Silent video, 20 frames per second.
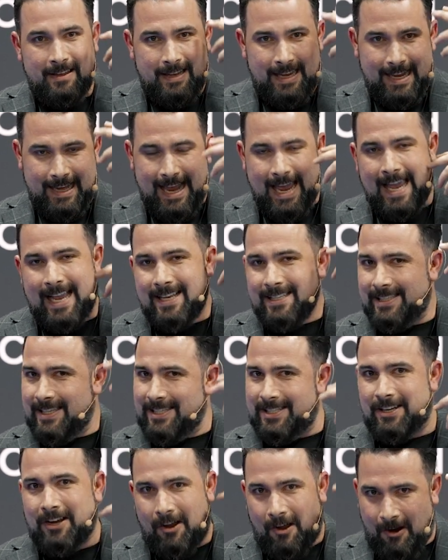it has
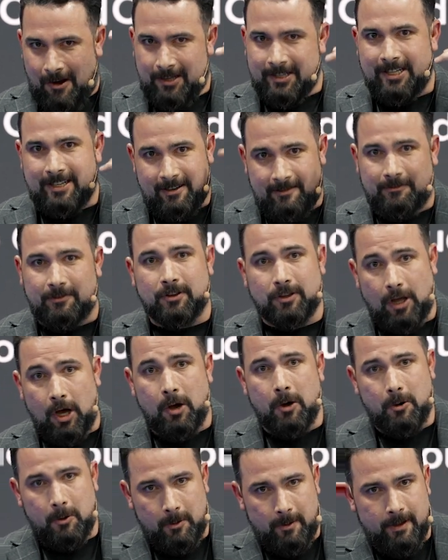this cognitive
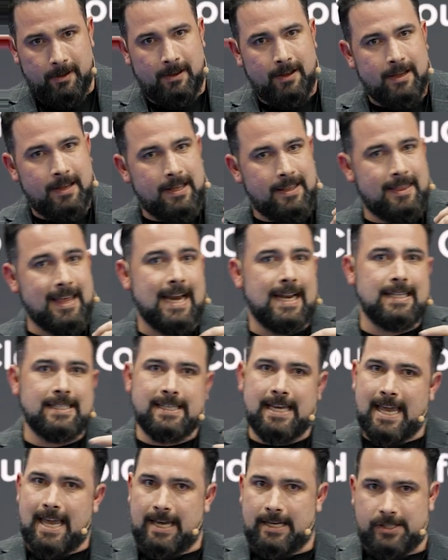load that it
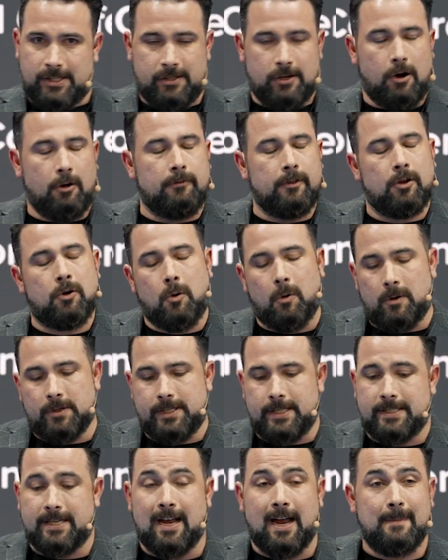takes over the course
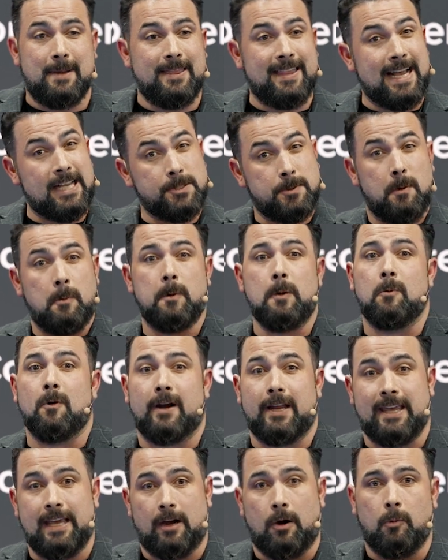of time. And that's what we
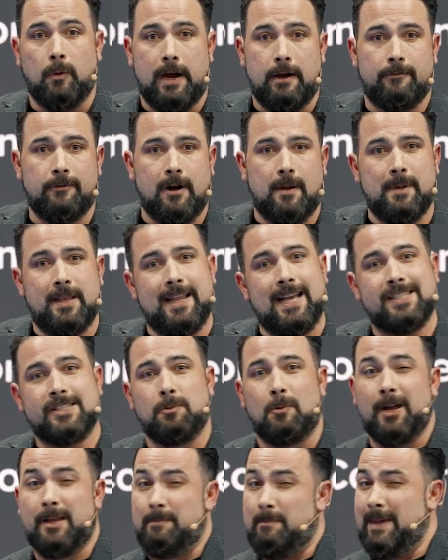want to get away from. And that's
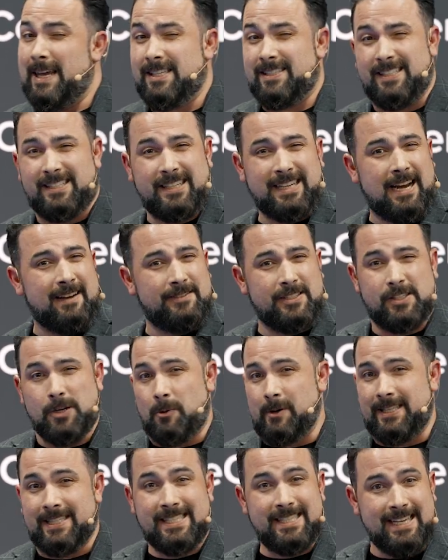why it makes it kind of
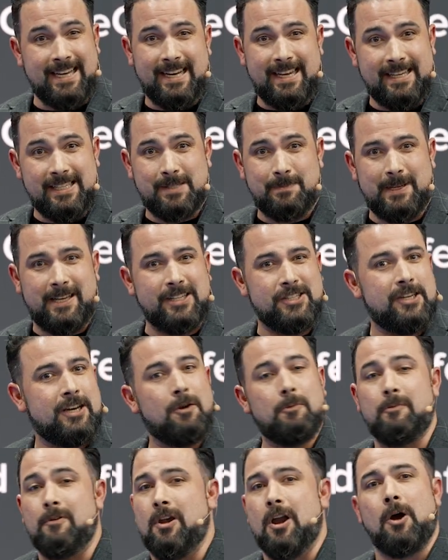so insidious because you
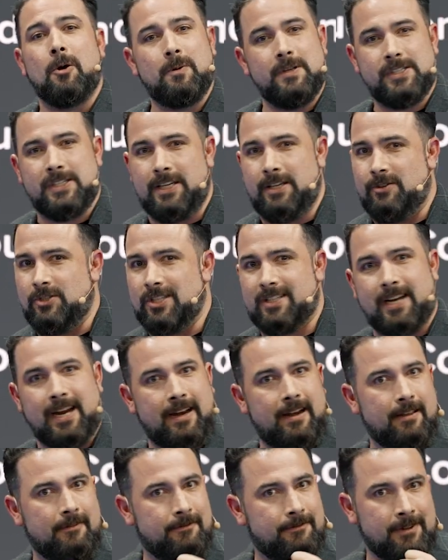don't notice it. You just
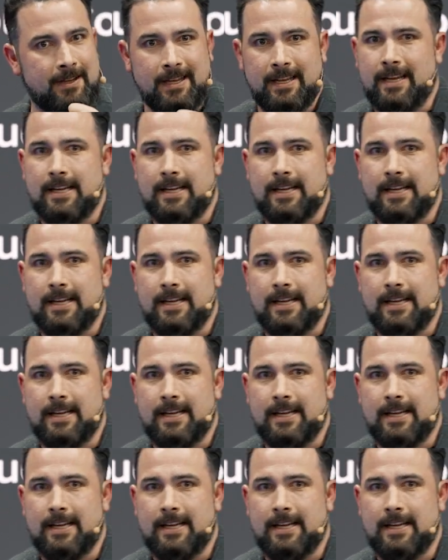kind of